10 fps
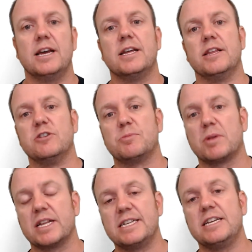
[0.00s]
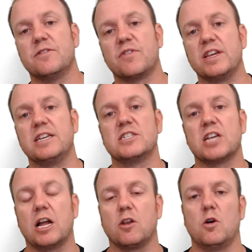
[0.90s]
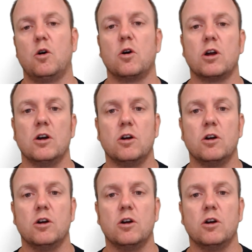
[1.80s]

There is plenty of things along